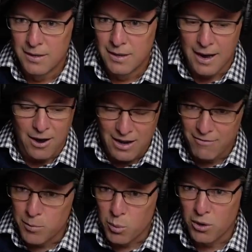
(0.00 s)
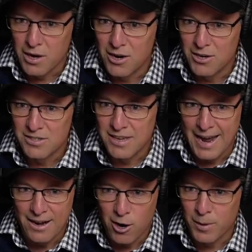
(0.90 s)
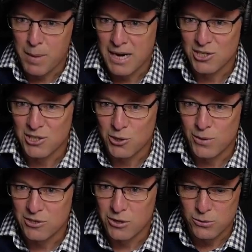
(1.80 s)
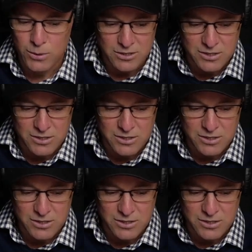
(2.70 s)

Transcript: I love the Broncos and I'm a passionate Queenslander as well.